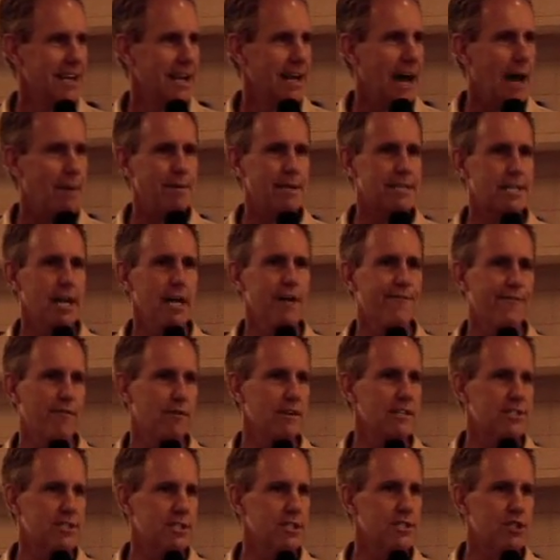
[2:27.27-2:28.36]
I mean, take, for
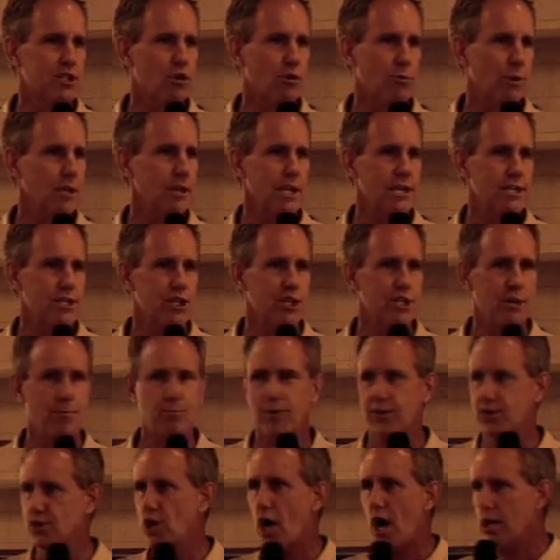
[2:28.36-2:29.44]
instance, your relationship
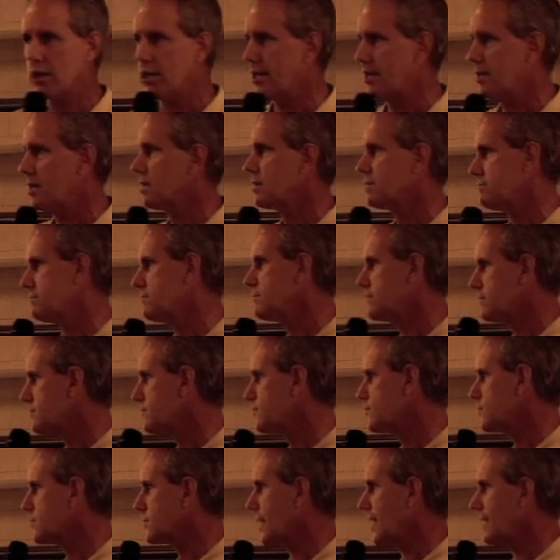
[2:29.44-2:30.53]
with chocolate,
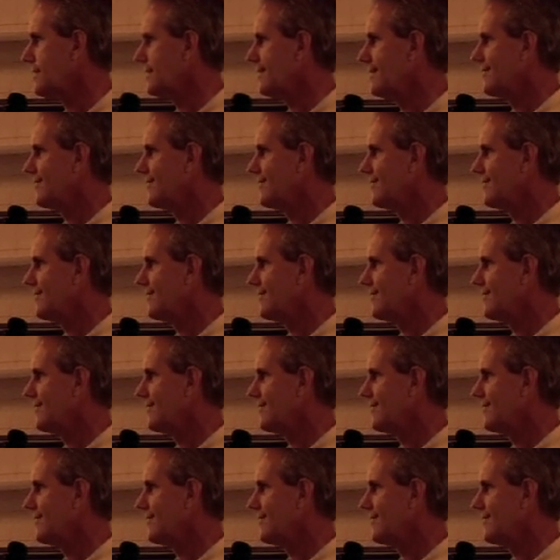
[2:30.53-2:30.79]
okay?